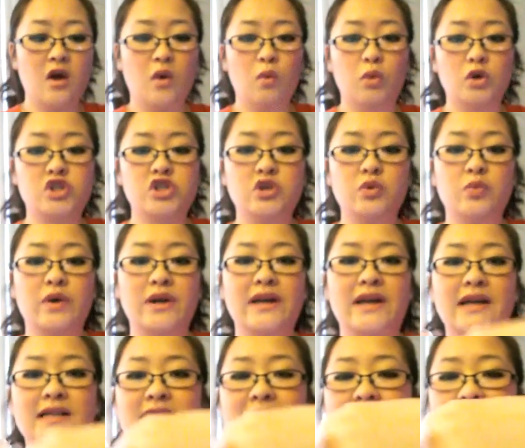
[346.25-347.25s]
which you
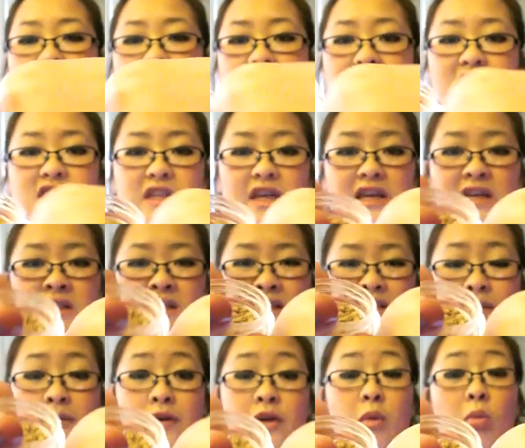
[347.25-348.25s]
wouldn't exactly,
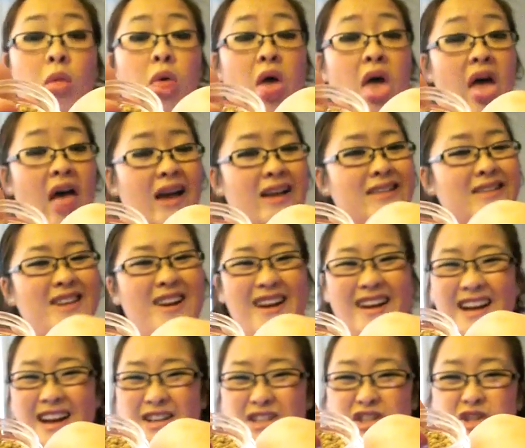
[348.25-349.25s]
sorry
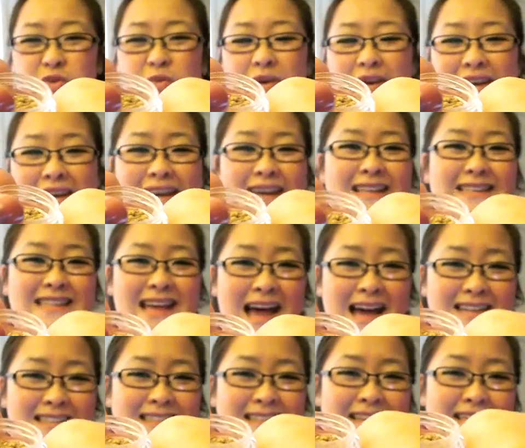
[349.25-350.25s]
guys, you wouldn't
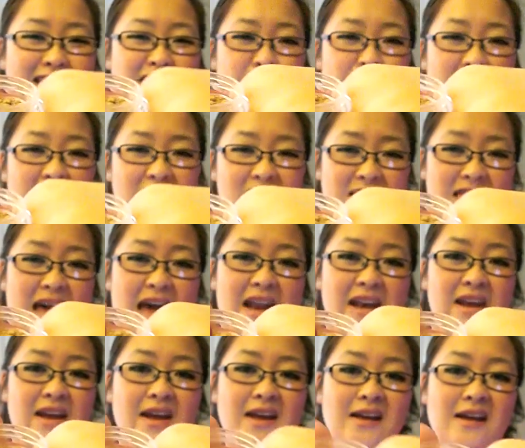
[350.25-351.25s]
exactly expect that
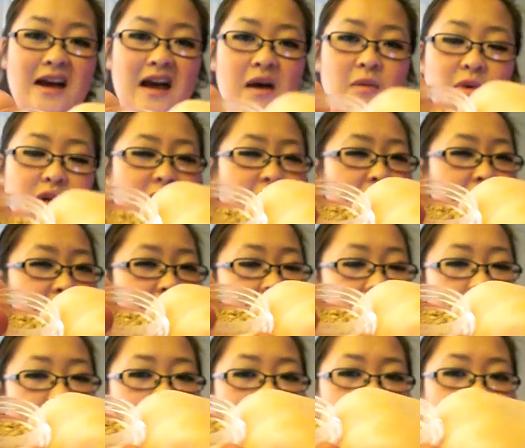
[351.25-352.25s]
when you look at the
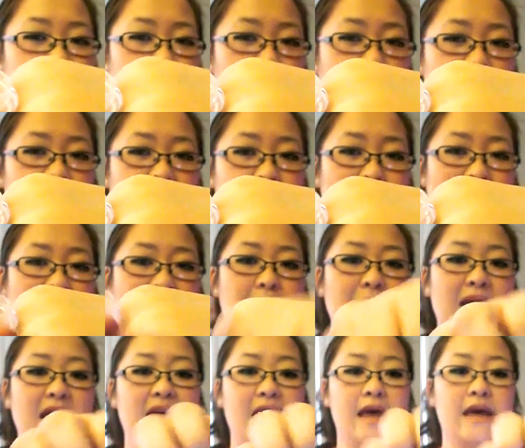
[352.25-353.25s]
swatch and you look at the back of
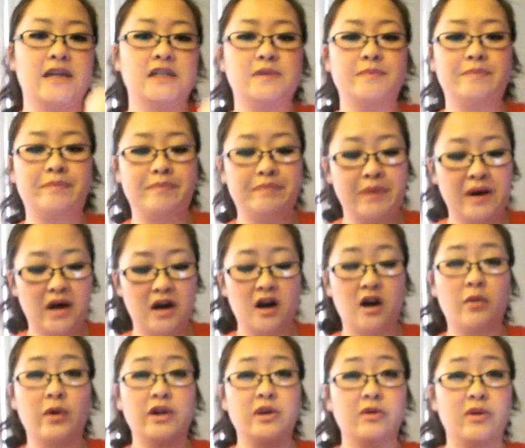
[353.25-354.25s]
my hand,
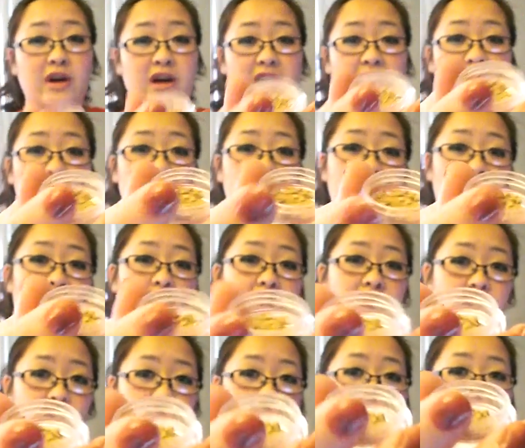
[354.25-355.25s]
or when you look at
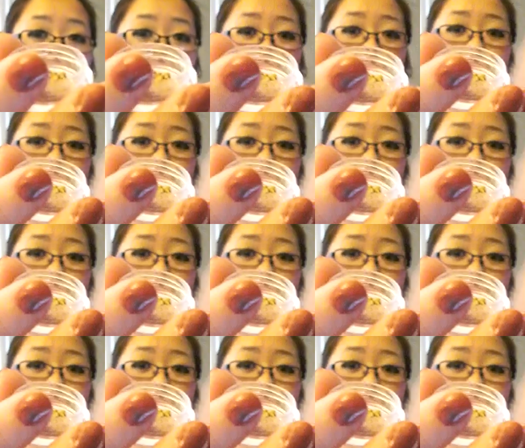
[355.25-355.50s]
the shadow